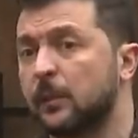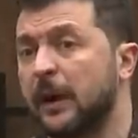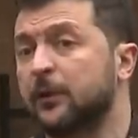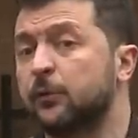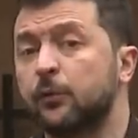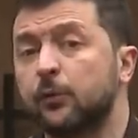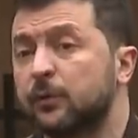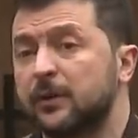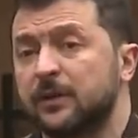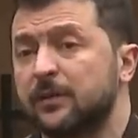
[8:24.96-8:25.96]
I don't know
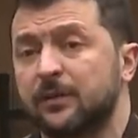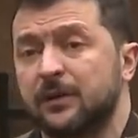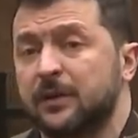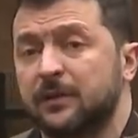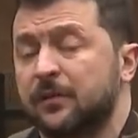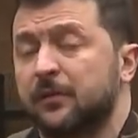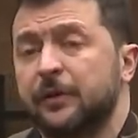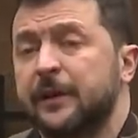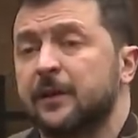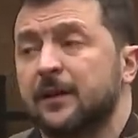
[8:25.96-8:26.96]
the
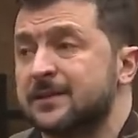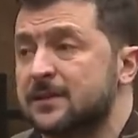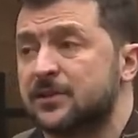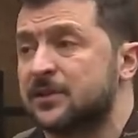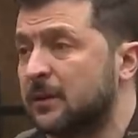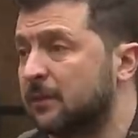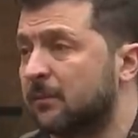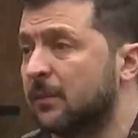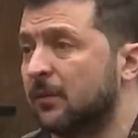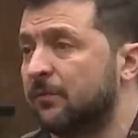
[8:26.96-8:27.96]
real
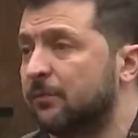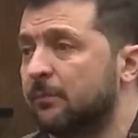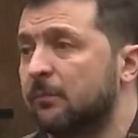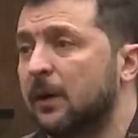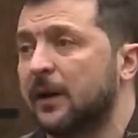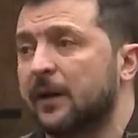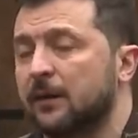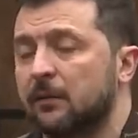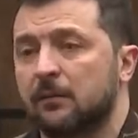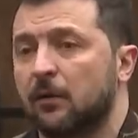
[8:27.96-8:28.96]
sum of
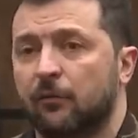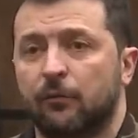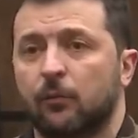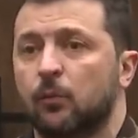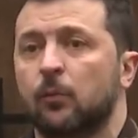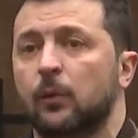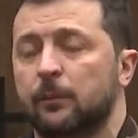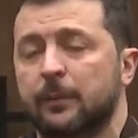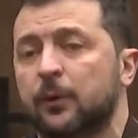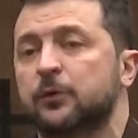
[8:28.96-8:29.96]
money of
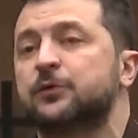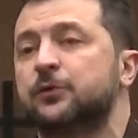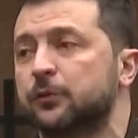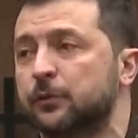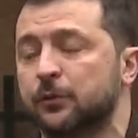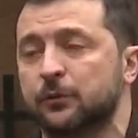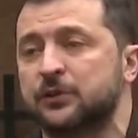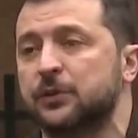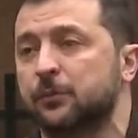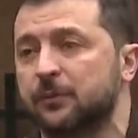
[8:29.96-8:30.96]
what, because you
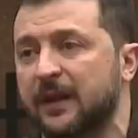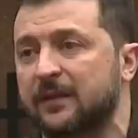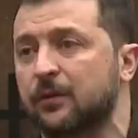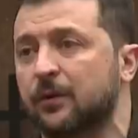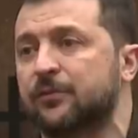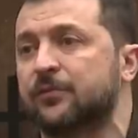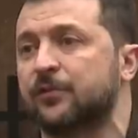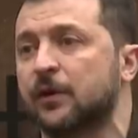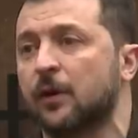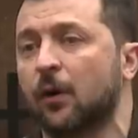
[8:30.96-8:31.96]
see that
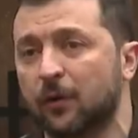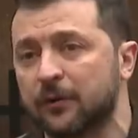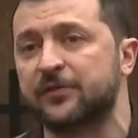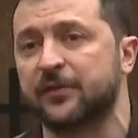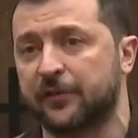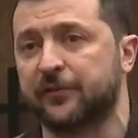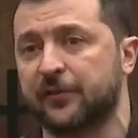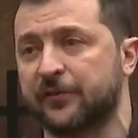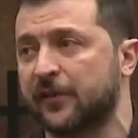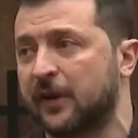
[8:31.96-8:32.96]
not all the
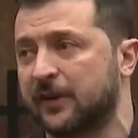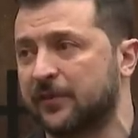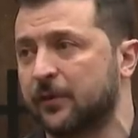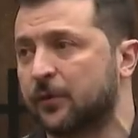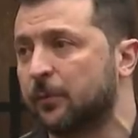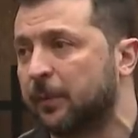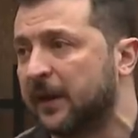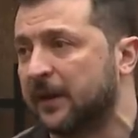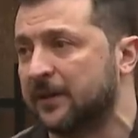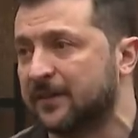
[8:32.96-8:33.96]
territories are
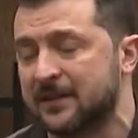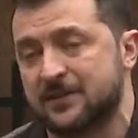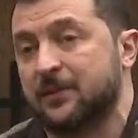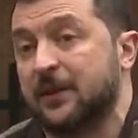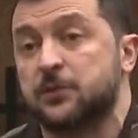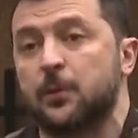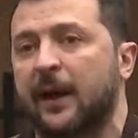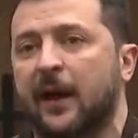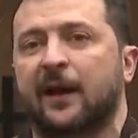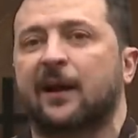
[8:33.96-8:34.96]
deoccupied. That's
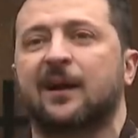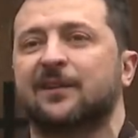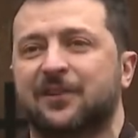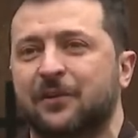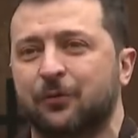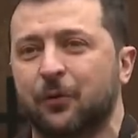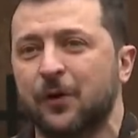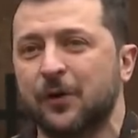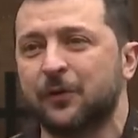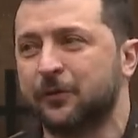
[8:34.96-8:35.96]
why I can't give you
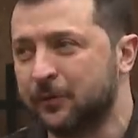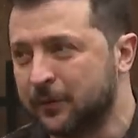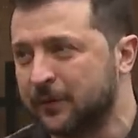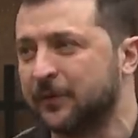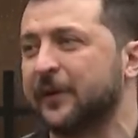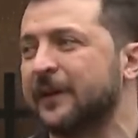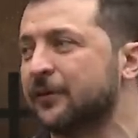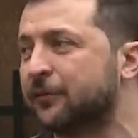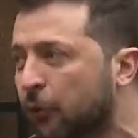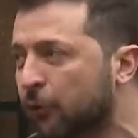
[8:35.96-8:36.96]

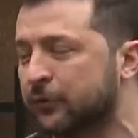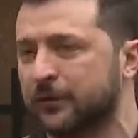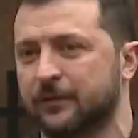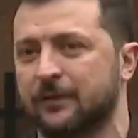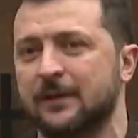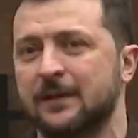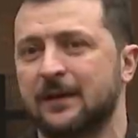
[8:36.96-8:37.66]
real total